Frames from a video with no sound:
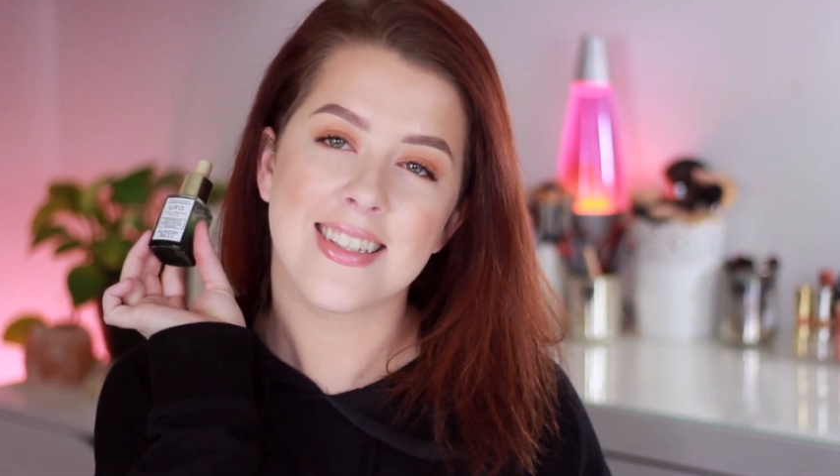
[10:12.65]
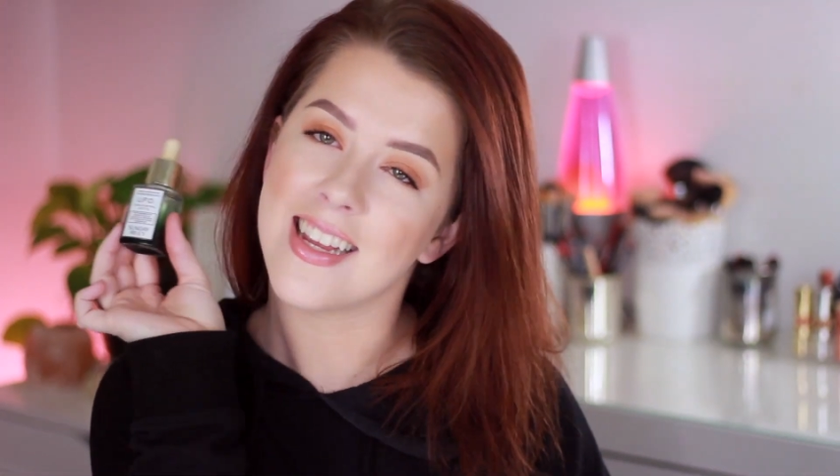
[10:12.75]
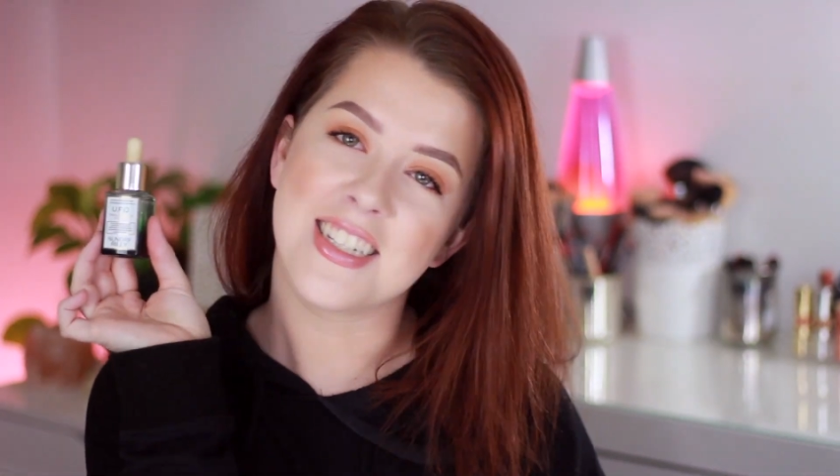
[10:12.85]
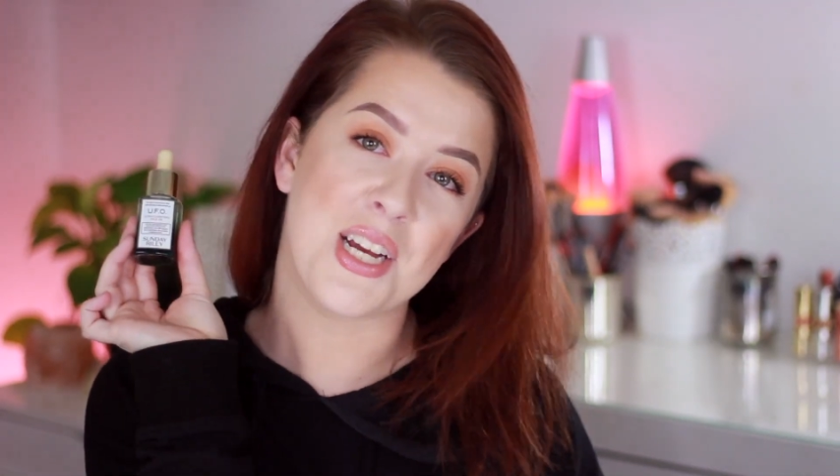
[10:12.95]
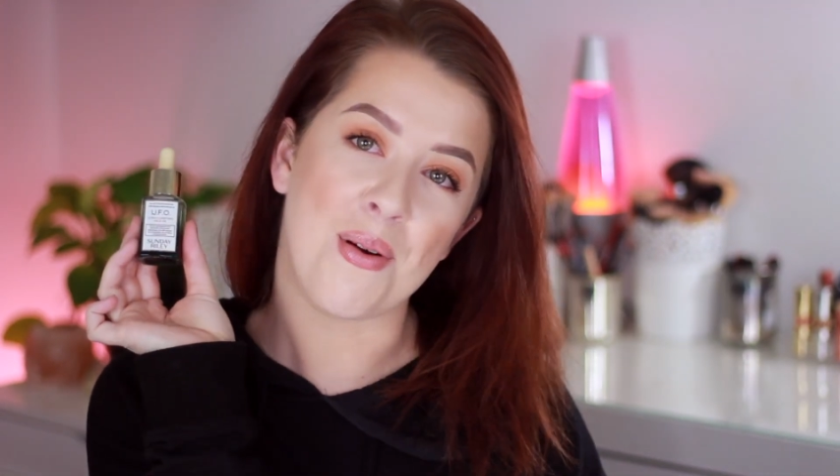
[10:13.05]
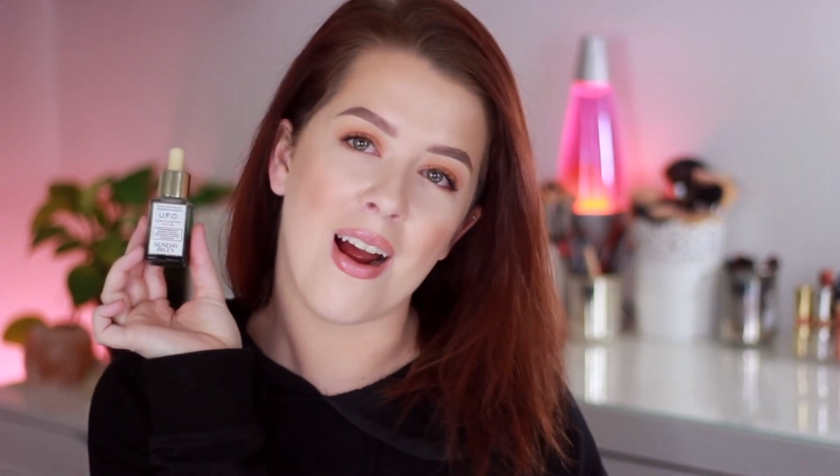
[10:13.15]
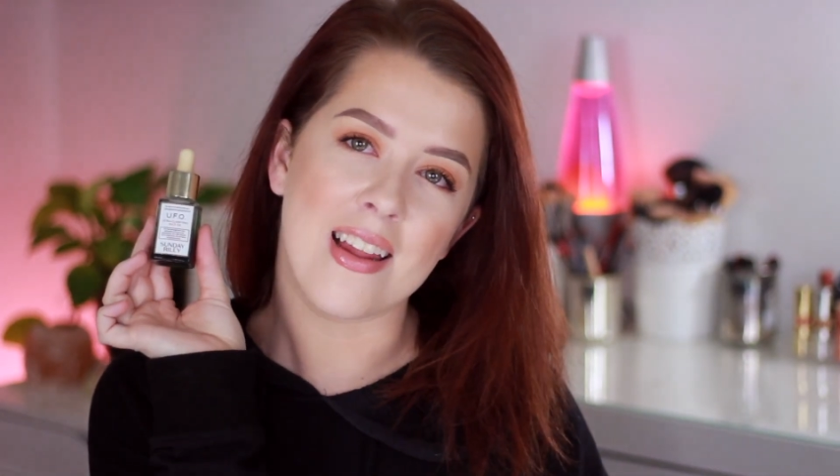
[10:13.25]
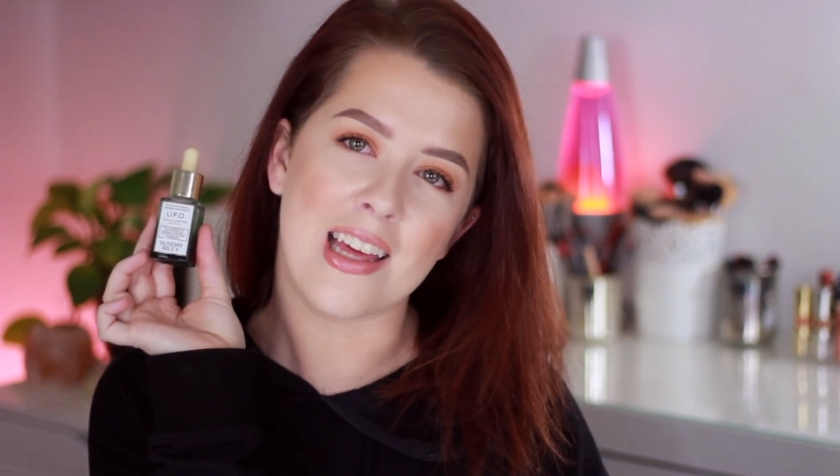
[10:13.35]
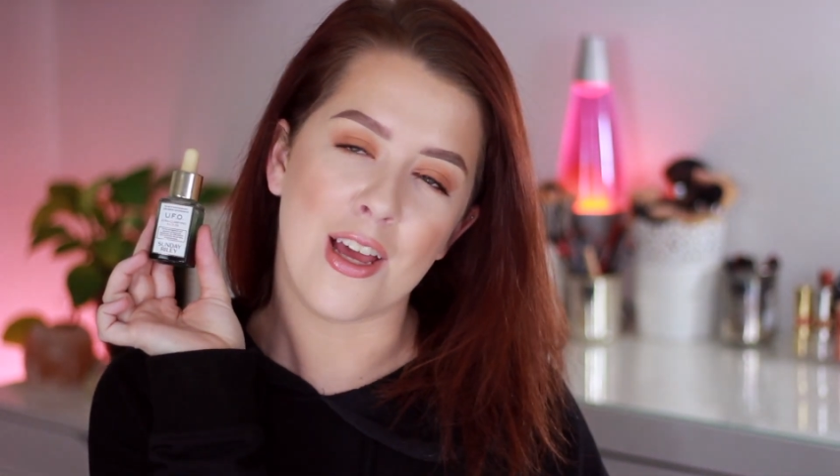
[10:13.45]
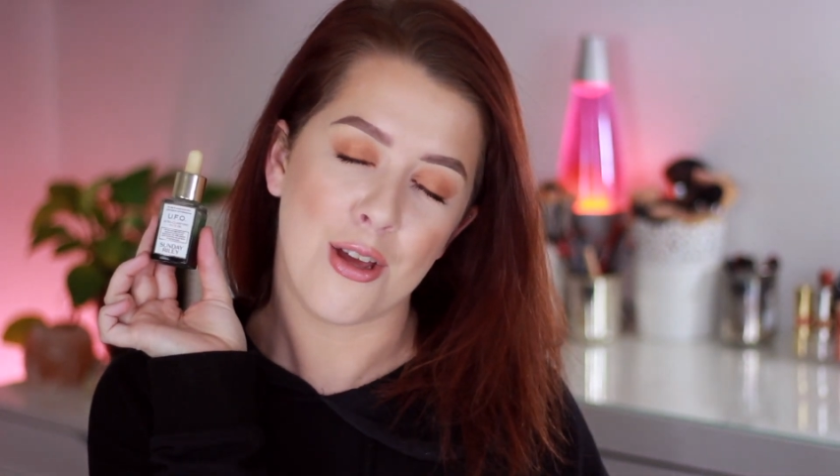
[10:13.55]
Sunday
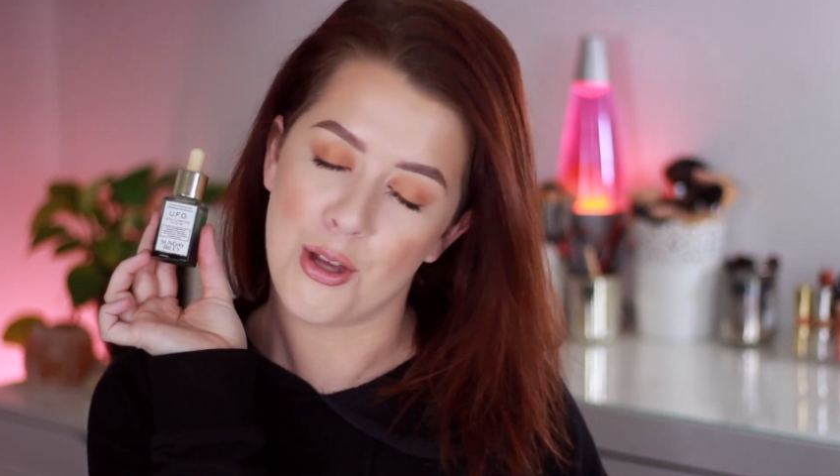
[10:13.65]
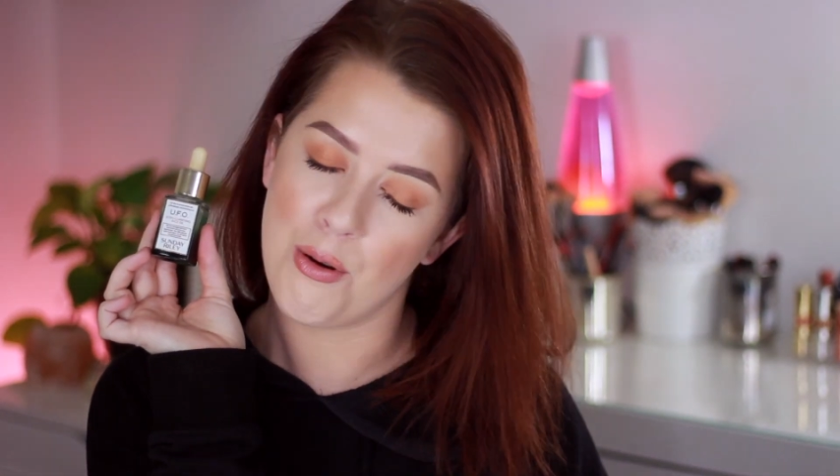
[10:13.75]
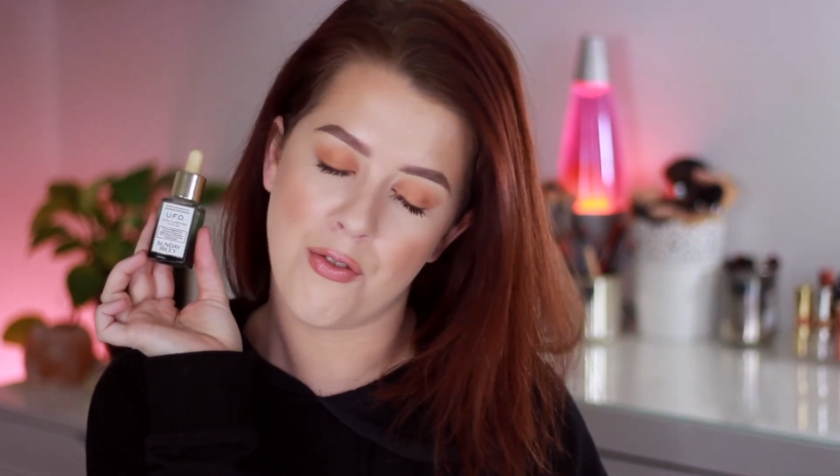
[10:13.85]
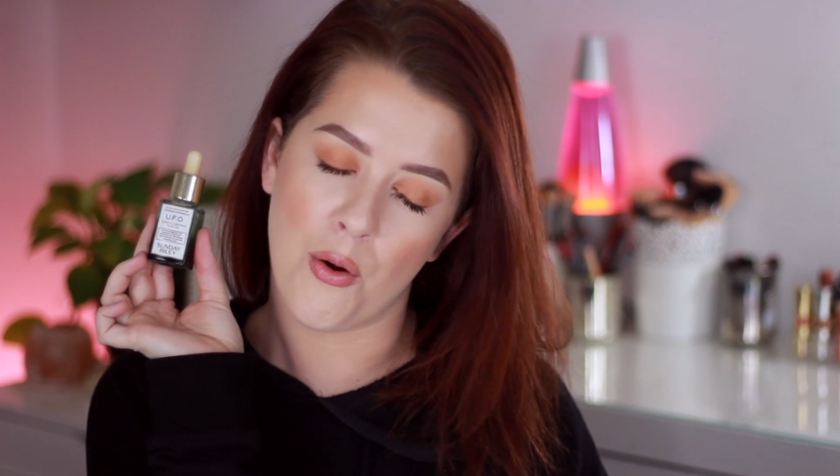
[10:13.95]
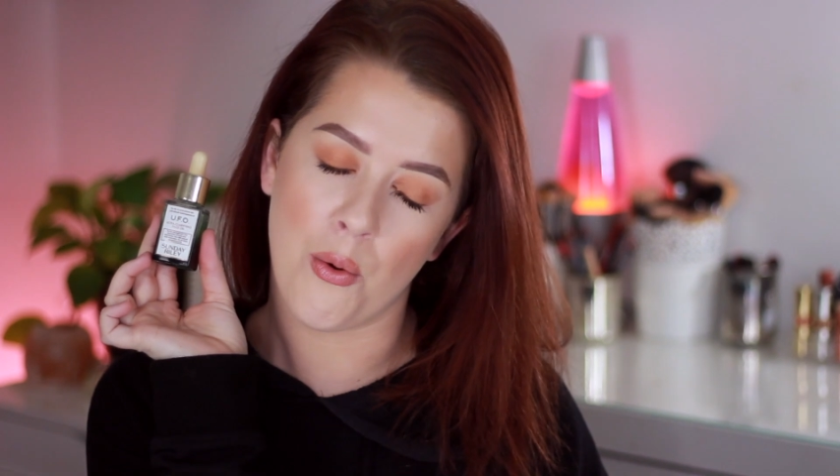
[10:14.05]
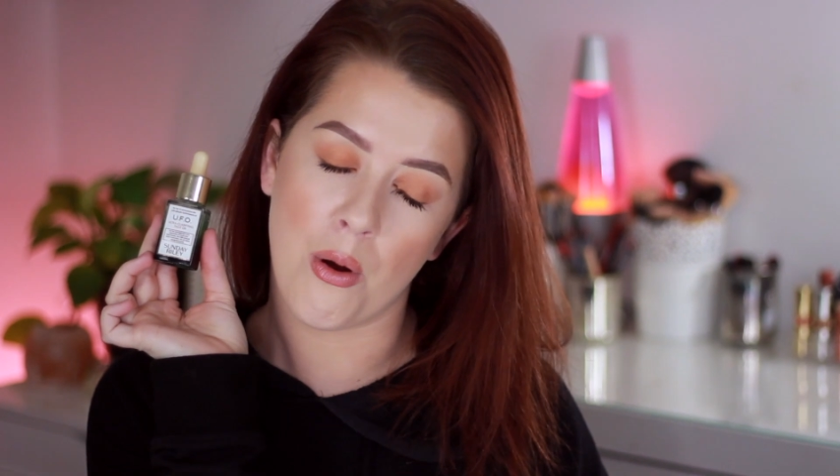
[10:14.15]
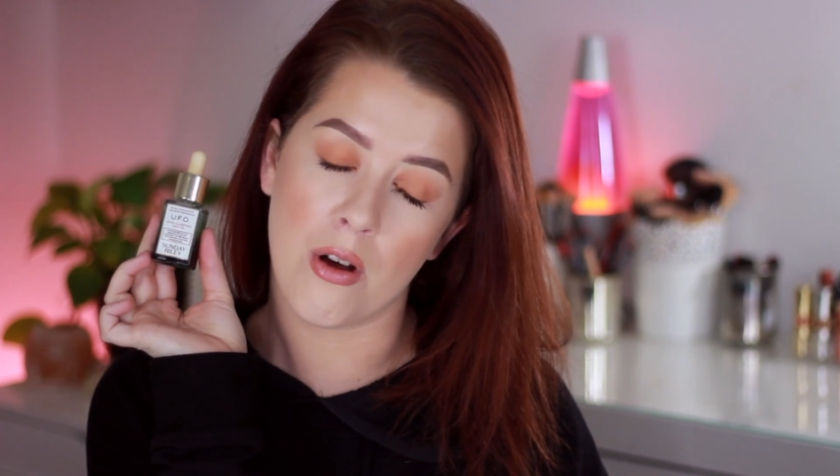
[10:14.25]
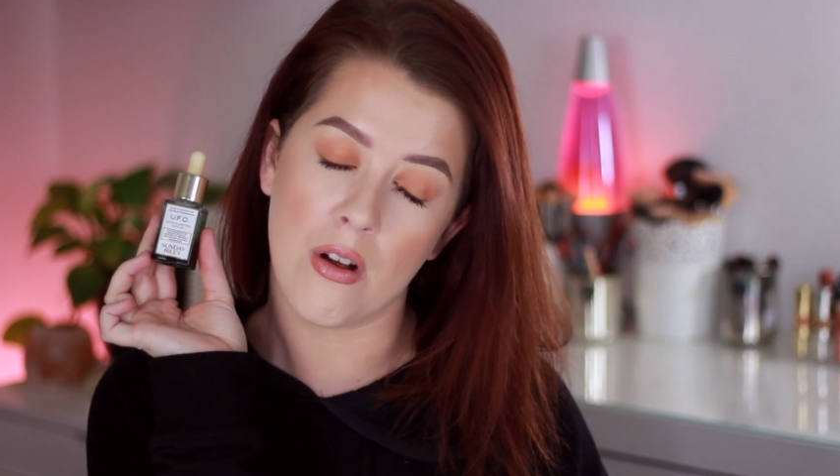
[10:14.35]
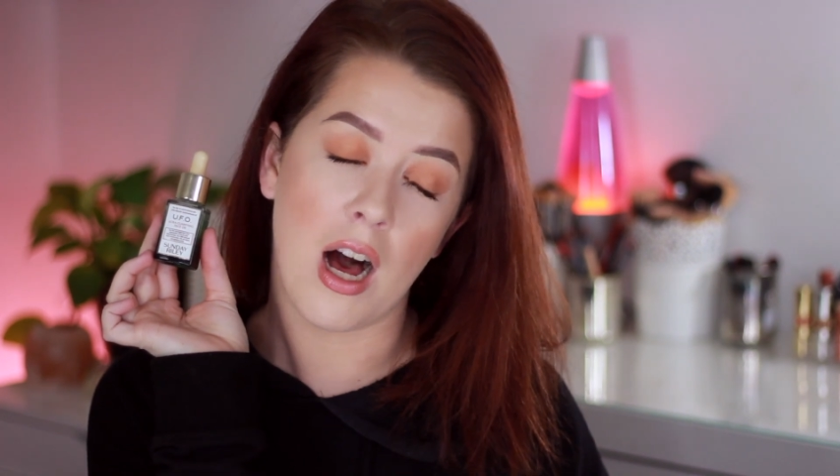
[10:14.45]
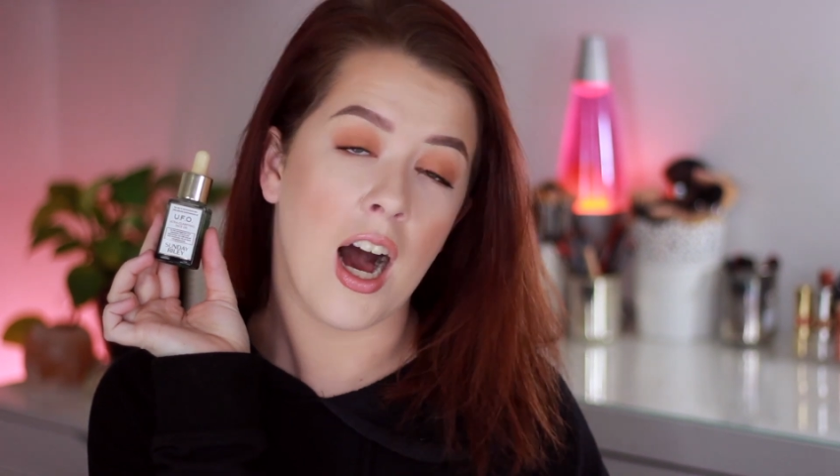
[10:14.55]
Riley UFO oil.